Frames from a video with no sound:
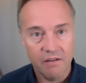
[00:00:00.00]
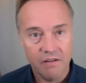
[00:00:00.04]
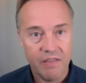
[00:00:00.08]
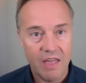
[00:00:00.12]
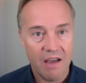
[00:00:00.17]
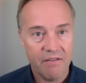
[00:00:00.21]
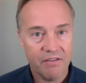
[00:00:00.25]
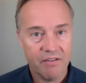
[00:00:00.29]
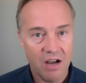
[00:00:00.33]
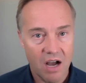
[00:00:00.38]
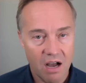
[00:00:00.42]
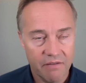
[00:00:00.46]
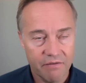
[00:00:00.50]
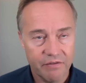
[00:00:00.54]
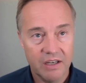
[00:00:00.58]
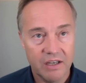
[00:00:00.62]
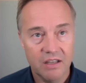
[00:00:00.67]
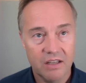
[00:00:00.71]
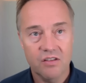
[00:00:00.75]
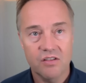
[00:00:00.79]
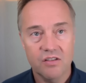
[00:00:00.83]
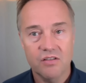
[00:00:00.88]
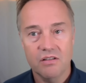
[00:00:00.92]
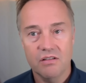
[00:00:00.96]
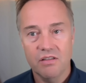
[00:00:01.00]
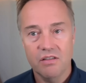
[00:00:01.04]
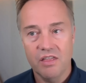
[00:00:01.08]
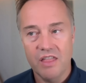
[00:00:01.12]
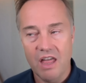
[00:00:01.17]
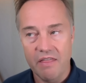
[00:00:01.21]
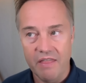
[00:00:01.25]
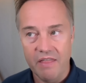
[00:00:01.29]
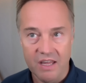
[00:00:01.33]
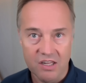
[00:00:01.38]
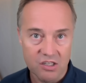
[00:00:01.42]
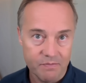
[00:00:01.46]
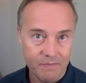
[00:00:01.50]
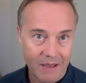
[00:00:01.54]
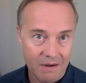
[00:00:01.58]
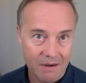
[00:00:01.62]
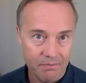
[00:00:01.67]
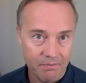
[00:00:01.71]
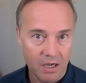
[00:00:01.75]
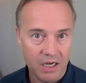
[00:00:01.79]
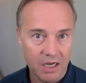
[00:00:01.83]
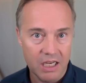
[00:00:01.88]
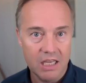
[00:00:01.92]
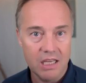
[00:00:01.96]
If they have confidence, then they
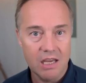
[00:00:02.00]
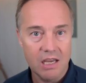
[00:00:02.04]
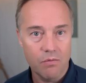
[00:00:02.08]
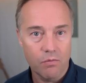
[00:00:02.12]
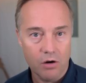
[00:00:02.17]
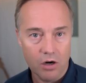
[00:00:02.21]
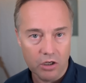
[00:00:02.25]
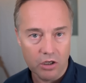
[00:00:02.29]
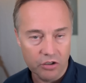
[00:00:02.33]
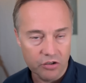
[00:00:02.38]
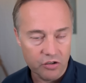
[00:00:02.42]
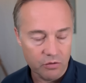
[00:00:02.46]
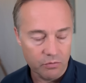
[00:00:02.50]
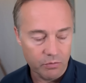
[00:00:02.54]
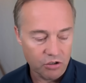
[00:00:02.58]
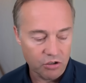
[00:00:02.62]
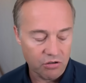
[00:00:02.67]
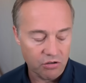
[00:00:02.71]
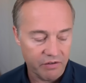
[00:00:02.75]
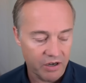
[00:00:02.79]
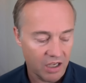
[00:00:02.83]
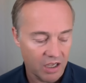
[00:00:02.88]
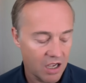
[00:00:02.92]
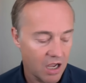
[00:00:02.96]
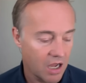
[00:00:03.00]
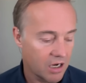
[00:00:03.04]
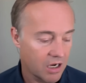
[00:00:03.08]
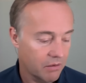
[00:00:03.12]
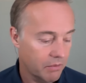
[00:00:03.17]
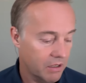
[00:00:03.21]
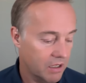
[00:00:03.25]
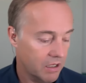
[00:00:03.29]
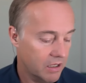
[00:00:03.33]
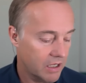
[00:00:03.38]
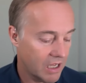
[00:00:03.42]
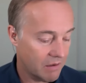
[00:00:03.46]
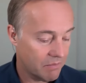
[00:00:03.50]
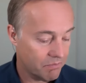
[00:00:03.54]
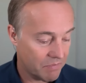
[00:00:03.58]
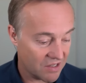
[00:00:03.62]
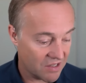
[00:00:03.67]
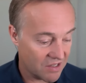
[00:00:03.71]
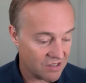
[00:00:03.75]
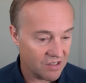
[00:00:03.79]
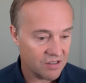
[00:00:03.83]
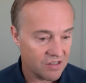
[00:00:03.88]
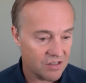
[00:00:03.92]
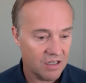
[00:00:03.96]
spend money, and we're a consumer driven economy.
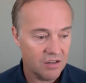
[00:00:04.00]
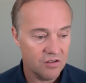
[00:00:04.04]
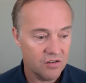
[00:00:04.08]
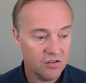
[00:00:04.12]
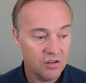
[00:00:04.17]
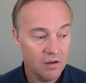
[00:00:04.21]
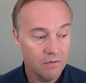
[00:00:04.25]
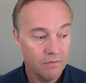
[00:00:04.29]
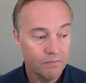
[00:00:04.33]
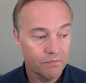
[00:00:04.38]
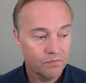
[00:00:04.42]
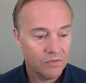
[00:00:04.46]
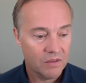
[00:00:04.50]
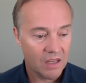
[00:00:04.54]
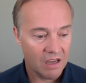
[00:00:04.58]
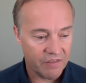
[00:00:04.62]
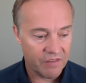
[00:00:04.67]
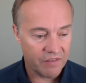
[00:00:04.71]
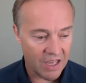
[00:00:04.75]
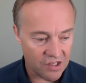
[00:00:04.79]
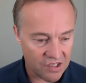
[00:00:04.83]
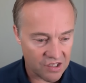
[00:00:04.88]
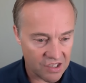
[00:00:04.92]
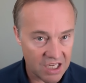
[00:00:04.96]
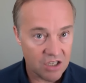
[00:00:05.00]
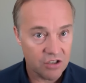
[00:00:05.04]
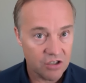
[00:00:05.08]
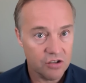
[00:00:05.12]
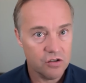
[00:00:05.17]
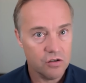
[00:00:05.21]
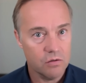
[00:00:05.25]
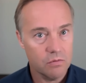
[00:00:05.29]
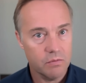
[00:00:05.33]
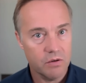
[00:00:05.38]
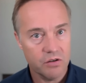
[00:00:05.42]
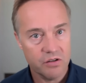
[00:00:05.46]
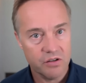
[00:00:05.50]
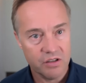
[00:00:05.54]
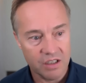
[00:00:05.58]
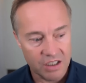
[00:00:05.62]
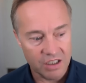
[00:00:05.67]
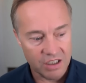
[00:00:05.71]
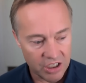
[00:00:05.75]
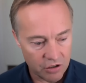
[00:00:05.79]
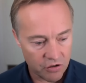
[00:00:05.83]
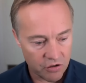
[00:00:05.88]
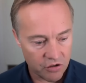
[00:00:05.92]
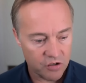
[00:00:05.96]
And businesses, if they see consumers
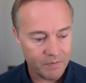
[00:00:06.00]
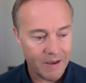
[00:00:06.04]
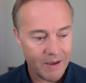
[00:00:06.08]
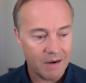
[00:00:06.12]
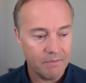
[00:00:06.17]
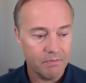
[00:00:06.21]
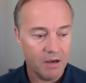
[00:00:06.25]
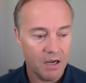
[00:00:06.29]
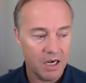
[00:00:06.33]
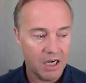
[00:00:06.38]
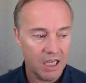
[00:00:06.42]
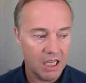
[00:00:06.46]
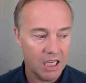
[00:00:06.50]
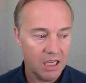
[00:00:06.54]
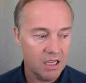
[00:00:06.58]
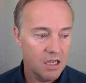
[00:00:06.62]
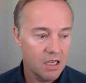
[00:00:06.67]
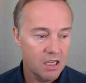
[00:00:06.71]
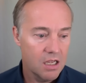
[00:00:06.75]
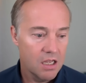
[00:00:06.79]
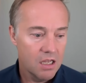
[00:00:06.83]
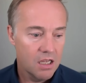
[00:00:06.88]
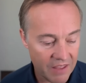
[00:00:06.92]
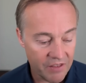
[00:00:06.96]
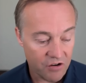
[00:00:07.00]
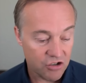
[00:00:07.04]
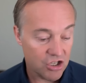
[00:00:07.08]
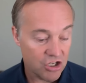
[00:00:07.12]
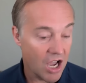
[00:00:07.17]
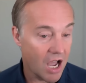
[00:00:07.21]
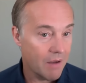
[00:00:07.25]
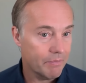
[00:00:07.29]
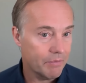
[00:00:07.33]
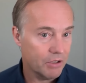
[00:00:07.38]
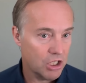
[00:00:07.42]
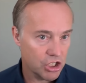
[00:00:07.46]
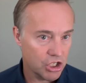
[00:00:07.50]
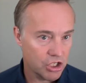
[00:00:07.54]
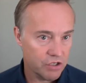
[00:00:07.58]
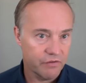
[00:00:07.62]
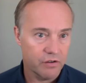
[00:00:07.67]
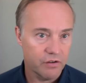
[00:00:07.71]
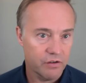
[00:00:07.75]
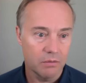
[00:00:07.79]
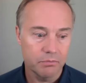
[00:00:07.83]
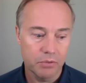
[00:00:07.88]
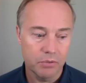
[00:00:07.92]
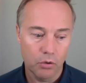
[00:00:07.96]
continue to spend money and there's
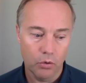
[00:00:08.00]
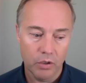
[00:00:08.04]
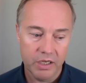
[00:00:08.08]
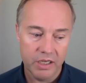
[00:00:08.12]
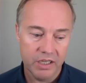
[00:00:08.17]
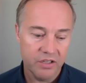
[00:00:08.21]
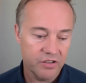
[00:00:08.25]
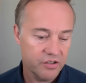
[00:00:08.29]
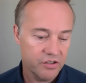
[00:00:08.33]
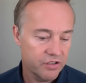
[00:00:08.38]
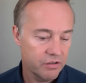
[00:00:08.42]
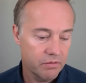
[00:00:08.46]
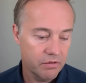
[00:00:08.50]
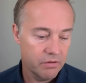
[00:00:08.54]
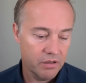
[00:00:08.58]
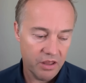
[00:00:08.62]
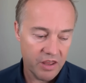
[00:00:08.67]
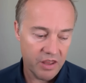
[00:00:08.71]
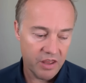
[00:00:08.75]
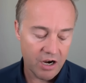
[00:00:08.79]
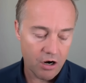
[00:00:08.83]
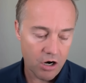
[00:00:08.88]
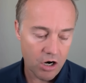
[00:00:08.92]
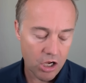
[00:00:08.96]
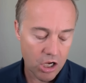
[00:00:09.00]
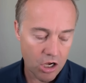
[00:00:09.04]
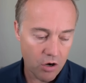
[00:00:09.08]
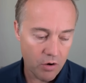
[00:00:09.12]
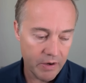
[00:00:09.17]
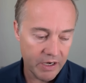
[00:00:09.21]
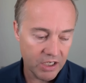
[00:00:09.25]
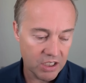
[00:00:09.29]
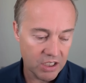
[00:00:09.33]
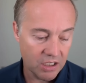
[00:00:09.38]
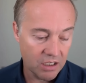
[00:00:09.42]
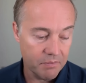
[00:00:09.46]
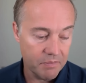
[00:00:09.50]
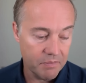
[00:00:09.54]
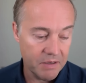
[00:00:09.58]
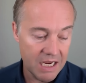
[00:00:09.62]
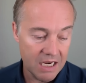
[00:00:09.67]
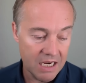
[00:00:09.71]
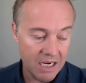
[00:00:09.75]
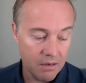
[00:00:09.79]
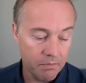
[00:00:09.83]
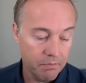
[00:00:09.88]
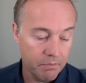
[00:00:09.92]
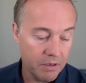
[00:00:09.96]
competition for employees, they're going to
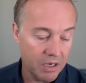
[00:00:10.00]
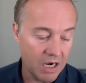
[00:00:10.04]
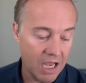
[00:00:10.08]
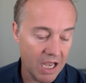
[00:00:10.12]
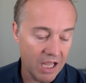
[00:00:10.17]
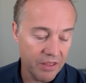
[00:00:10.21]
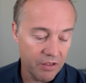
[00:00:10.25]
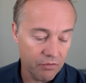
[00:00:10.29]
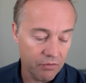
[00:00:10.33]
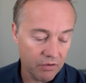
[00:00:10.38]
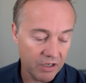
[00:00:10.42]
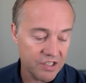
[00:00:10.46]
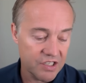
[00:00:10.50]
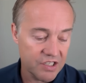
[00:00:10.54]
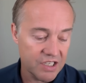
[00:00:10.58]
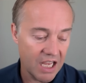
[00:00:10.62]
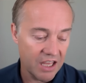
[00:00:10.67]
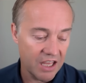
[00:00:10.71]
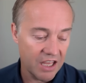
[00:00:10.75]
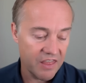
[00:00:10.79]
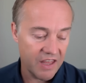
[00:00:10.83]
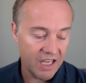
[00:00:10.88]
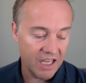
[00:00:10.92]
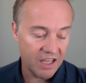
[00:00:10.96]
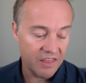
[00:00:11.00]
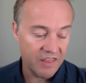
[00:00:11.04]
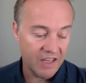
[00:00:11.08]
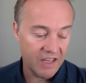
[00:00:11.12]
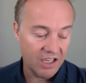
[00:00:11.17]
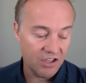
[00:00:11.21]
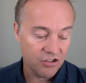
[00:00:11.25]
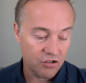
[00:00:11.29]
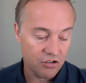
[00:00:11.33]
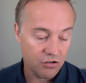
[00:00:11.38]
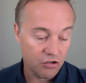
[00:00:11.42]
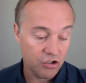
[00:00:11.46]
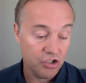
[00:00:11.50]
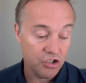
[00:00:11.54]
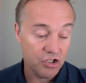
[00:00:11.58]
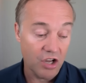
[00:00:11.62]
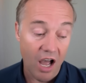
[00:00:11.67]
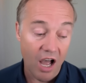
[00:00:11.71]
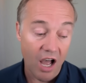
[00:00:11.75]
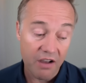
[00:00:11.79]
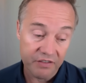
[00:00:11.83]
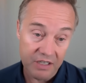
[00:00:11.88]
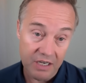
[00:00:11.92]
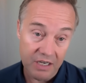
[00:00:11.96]
compete. But the reason I think things are
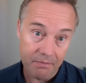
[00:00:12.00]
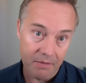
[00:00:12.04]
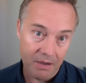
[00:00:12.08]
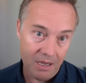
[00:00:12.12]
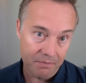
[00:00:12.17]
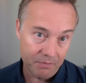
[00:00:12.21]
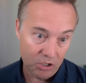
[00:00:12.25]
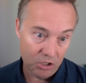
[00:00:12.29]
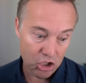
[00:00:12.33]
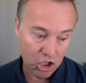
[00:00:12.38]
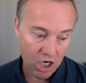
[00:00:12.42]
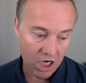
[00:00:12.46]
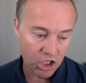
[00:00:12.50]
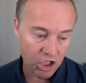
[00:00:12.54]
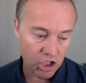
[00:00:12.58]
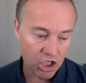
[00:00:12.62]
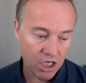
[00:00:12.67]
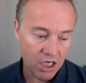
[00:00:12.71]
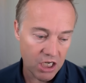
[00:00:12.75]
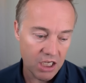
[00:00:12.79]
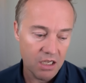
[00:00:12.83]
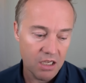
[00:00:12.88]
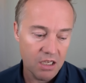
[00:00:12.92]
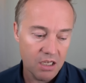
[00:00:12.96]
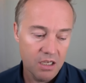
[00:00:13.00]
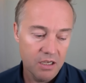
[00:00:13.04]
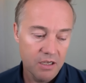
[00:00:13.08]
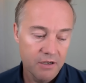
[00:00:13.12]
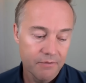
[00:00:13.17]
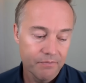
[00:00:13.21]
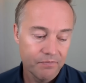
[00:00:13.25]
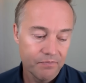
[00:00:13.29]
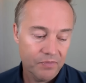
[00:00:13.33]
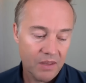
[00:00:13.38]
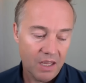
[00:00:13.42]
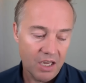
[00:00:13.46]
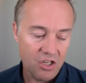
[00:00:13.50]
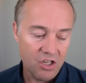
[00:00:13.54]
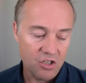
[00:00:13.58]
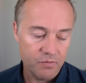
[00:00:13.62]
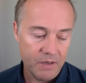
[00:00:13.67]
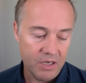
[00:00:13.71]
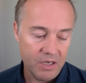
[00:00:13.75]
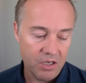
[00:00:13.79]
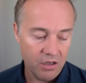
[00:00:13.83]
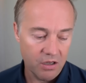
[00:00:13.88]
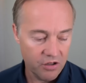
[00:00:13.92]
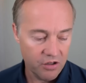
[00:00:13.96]
soft and might be changing
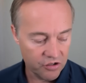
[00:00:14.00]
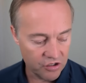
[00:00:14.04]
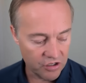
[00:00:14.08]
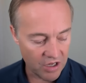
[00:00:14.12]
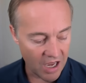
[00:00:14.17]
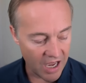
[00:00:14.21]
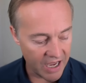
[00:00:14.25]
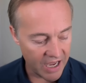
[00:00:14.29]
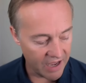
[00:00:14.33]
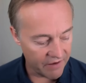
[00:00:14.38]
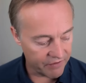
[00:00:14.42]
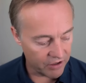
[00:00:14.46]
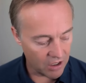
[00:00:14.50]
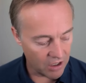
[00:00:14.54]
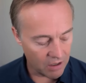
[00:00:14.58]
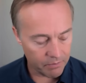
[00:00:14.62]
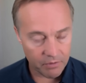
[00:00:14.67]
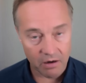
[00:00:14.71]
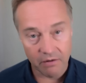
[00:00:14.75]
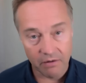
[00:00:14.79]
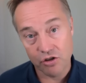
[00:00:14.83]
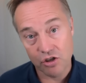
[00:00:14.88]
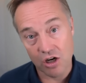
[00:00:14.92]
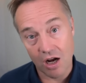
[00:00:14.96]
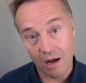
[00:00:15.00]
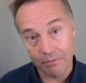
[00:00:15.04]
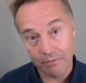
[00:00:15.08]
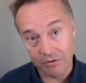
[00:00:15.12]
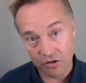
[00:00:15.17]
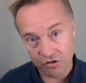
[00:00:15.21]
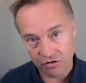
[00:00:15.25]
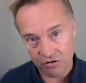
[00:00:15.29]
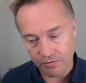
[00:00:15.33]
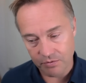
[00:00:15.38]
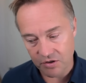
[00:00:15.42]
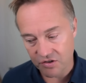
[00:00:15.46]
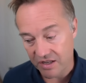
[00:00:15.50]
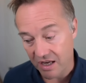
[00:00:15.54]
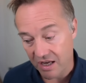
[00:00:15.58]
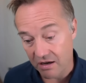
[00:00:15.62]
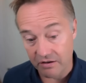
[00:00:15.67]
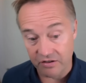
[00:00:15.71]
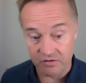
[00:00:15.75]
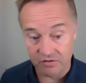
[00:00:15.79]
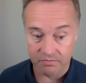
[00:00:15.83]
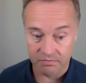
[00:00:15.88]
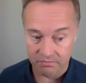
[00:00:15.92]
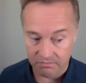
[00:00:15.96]
is because I have a number of job descriptions
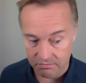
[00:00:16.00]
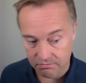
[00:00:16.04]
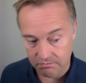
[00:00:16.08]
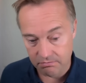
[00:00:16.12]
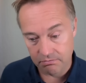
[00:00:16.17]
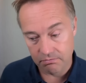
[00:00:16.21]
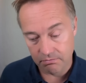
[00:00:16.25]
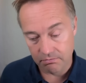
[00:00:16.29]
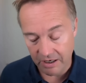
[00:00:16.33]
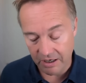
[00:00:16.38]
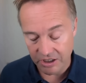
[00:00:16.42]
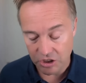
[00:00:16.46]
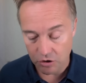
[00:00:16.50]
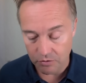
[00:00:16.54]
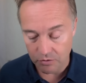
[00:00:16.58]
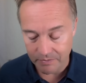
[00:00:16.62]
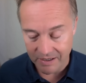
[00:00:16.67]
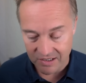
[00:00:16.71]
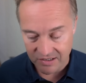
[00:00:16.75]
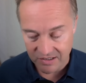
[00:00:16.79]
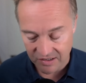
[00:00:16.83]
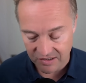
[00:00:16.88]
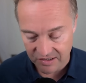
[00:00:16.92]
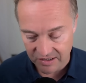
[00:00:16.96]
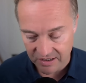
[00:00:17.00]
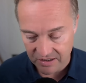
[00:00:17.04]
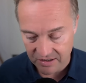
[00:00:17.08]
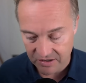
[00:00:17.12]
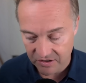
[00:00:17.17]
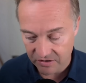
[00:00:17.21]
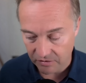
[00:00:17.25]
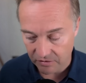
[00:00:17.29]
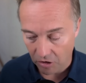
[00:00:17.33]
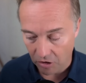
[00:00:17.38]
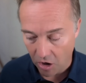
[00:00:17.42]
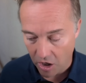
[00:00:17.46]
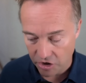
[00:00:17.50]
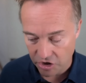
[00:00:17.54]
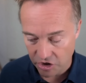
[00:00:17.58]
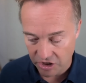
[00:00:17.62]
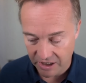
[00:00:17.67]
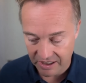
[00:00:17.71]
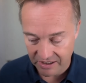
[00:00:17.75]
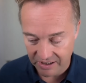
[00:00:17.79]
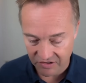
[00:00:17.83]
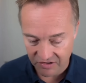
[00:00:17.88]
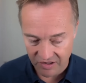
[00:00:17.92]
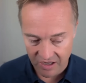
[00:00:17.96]
out because my two businesses,
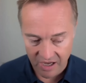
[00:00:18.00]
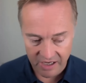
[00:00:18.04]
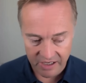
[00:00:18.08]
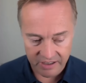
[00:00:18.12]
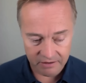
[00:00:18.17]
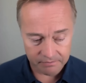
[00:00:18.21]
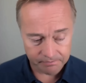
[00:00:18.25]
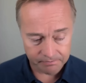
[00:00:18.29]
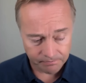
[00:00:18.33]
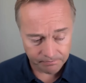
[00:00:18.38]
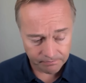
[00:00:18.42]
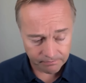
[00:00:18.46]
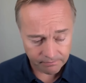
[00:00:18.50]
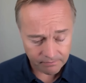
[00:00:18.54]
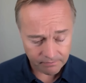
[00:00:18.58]
Launch and Inside,